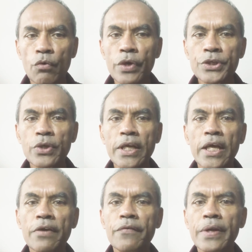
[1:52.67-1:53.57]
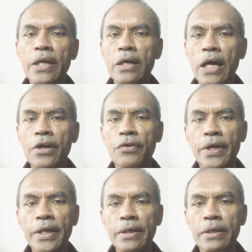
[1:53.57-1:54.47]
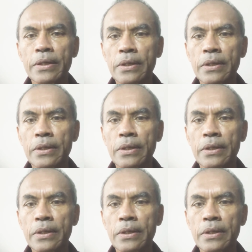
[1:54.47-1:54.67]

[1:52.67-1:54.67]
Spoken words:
Virtually every country